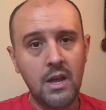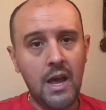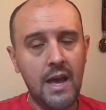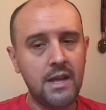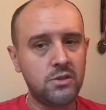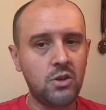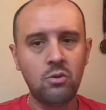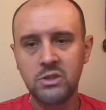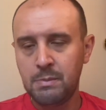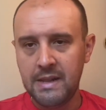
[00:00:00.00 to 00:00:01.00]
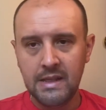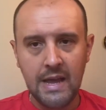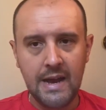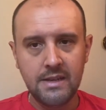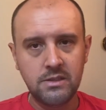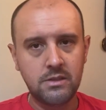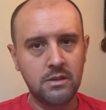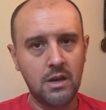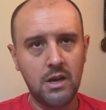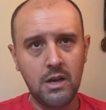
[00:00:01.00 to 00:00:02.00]
And Sonogo spent last,
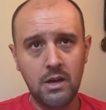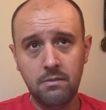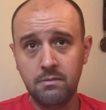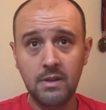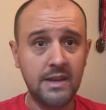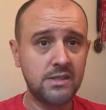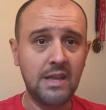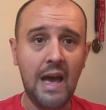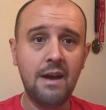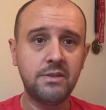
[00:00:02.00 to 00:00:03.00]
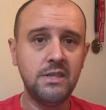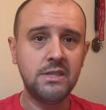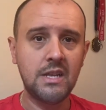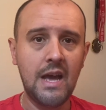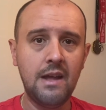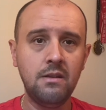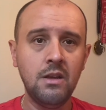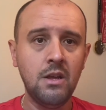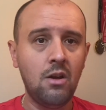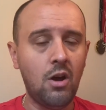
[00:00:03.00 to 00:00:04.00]
I guess, the half season
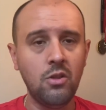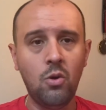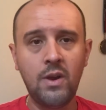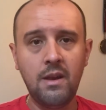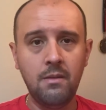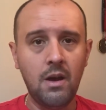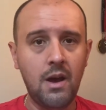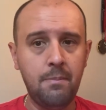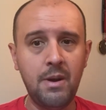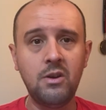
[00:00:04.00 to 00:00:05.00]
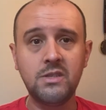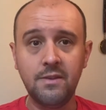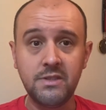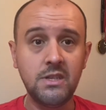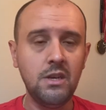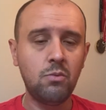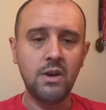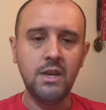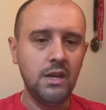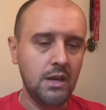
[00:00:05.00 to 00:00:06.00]
on loan at Paris FC, where
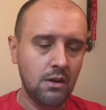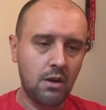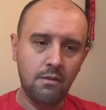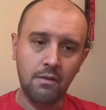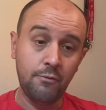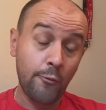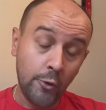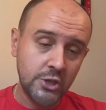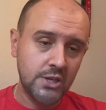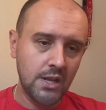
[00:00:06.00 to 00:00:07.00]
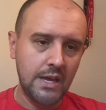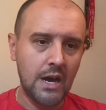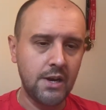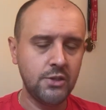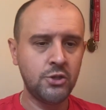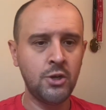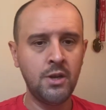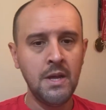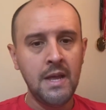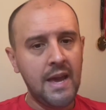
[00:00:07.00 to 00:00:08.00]
he unfortunately got
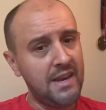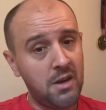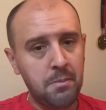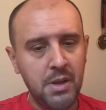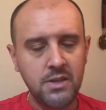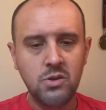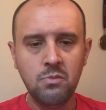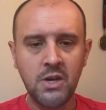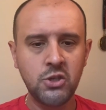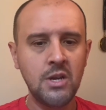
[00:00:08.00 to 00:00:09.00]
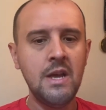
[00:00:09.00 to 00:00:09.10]
injured and he didn't play too much.